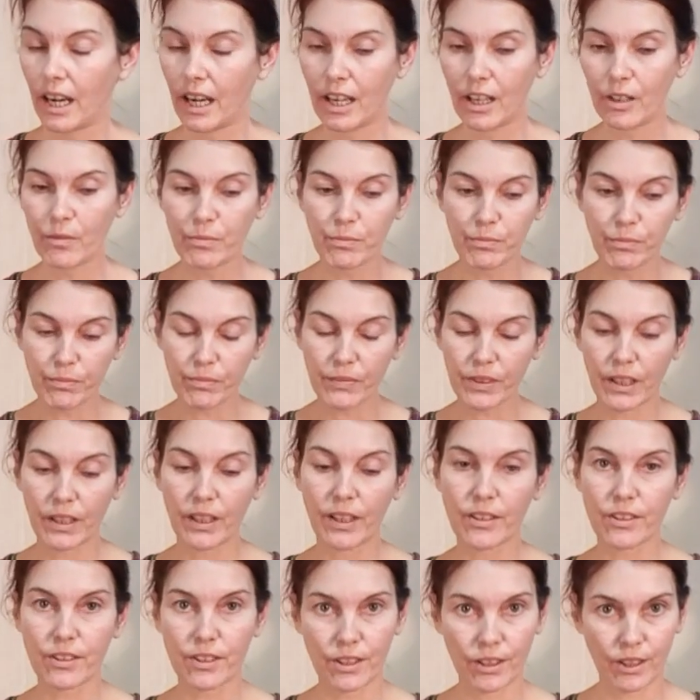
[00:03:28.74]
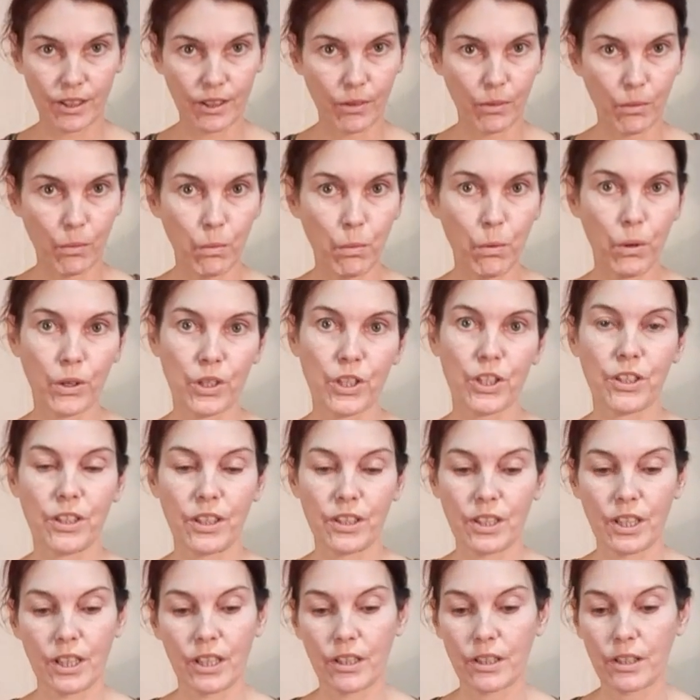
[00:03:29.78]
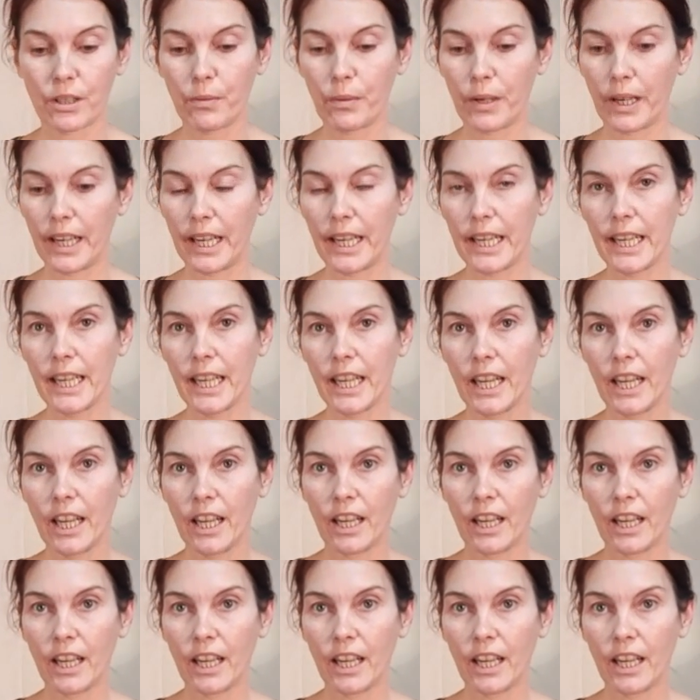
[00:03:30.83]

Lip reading: I like to wash the dirt away.